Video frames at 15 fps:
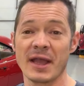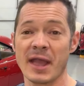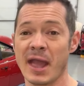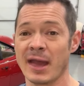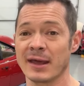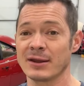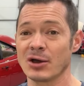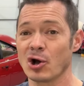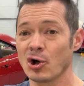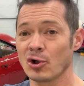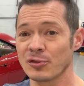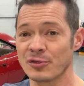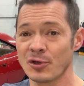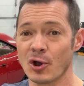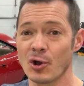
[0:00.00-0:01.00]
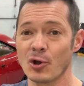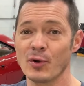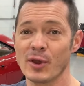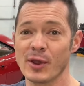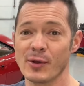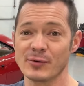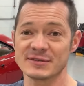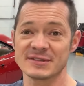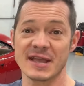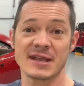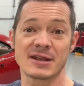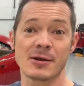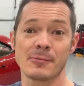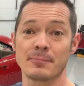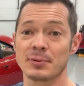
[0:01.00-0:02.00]
And although it was a
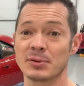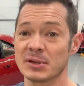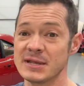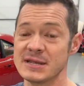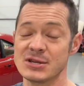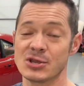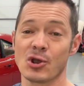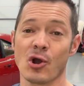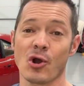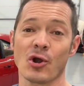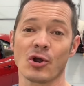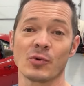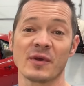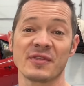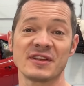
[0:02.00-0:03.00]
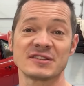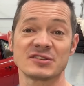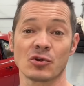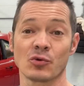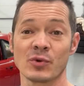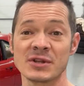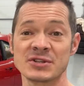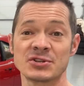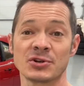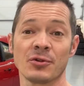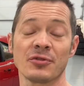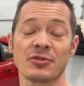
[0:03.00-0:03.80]
complete car with its original